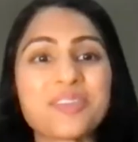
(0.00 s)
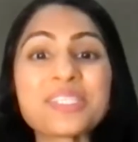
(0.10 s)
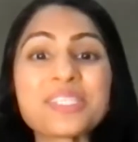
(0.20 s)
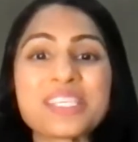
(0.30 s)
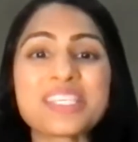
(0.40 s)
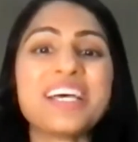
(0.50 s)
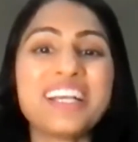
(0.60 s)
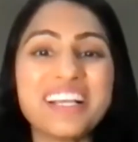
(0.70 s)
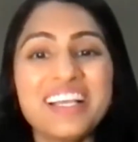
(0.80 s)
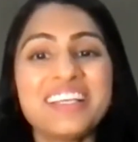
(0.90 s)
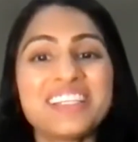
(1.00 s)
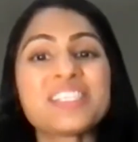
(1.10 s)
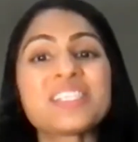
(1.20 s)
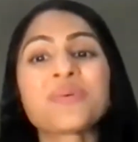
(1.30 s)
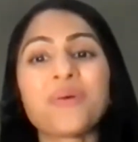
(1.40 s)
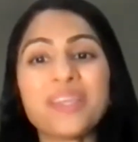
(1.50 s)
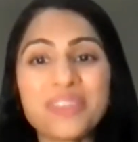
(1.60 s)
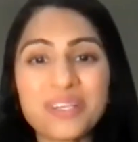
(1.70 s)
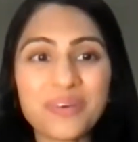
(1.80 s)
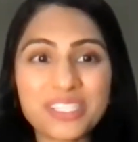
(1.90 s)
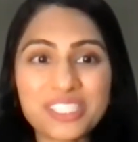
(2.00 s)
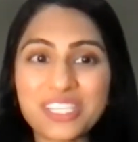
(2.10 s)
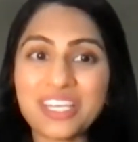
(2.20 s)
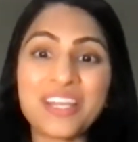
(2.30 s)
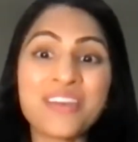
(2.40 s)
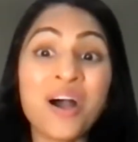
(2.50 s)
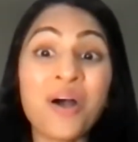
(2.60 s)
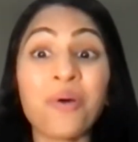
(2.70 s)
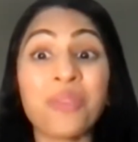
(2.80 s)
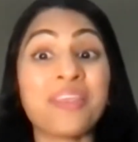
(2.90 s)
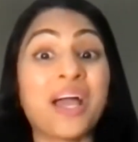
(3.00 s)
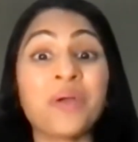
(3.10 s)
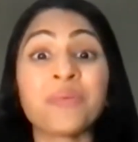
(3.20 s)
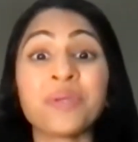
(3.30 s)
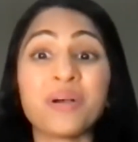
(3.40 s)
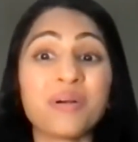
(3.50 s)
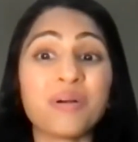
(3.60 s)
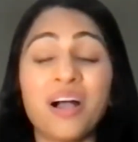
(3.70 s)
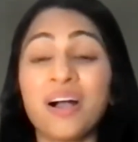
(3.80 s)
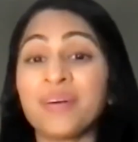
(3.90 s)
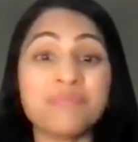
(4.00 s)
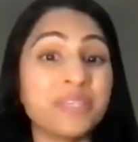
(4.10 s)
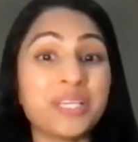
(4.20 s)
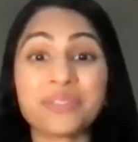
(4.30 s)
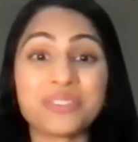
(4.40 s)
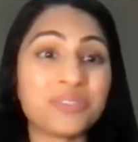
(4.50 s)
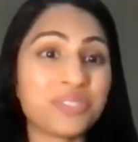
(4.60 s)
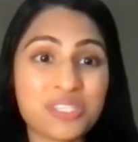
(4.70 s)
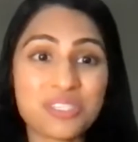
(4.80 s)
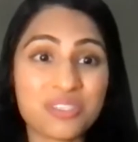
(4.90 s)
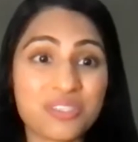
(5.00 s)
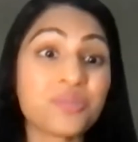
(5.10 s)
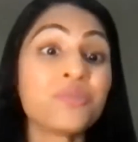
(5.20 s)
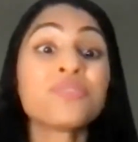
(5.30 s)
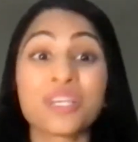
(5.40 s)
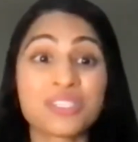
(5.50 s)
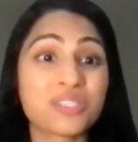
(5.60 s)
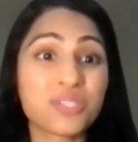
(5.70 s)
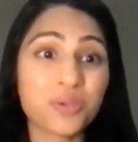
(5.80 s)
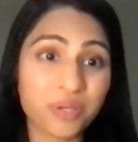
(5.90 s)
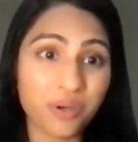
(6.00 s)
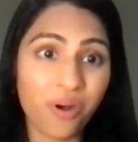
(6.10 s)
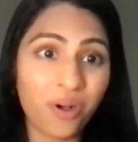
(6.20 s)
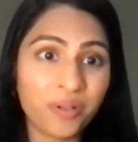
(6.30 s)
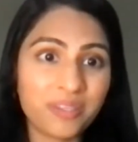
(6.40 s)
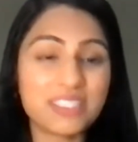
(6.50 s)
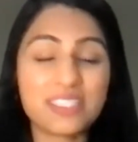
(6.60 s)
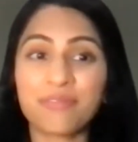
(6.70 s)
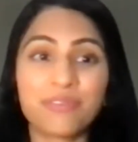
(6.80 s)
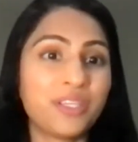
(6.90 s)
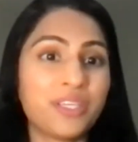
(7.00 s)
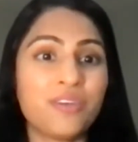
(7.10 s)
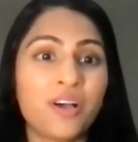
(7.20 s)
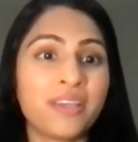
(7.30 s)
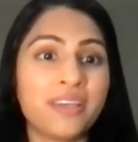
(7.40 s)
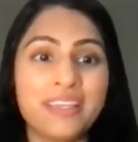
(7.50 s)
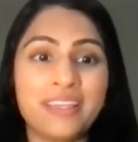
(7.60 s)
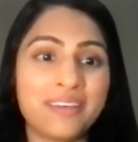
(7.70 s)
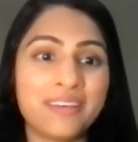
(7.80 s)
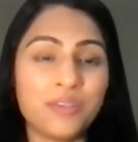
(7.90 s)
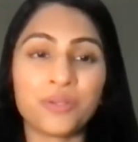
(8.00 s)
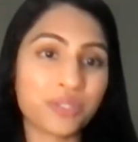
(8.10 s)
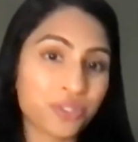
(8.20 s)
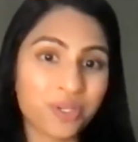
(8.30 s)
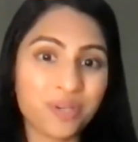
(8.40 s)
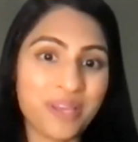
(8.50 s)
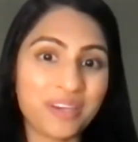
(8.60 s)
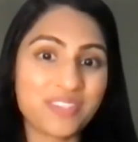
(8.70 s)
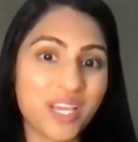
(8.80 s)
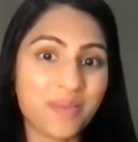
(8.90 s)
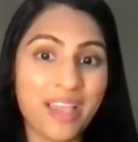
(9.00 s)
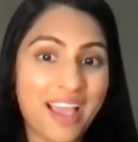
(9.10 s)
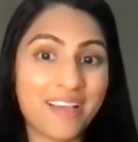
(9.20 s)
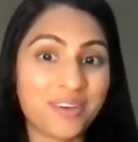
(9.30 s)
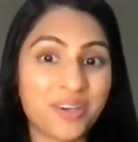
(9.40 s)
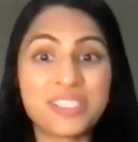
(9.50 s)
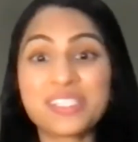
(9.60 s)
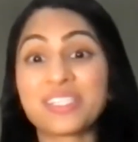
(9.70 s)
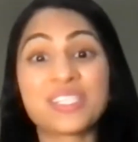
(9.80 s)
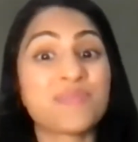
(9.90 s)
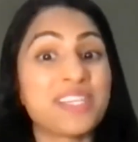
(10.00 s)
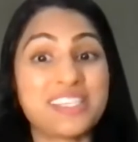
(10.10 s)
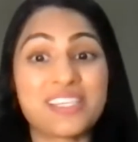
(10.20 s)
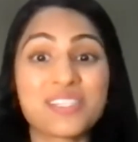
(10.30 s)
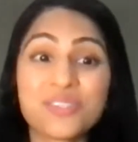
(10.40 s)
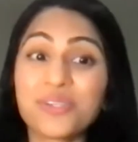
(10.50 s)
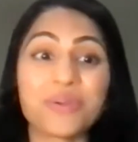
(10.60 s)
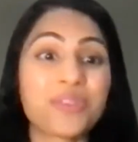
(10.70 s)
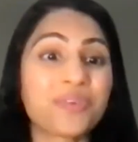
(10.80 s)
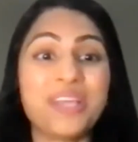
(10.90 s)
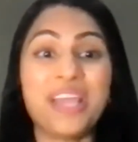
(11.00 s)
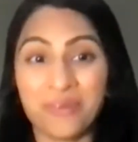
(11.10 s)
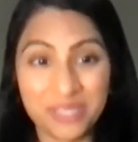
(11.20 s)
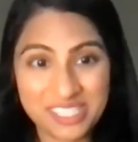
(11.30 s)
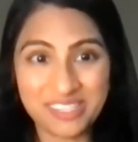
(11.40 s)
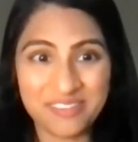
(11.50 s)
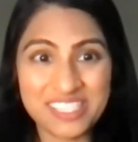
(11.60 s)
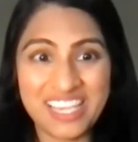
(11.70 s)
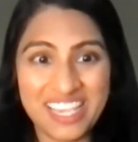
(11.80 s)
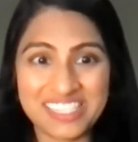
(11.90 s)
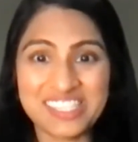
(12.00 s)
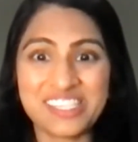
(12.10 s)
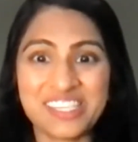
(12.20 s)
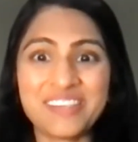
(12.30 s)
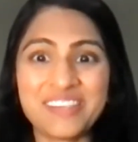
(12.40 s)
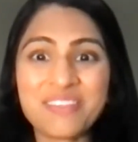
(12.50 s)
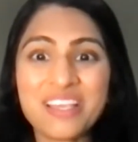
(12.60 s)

this is quite the question, and not one that I would be able to just do justice to at all, and definitely not in the short amount of time I have. Honestly, this might take 2 or 3 hours even to answer.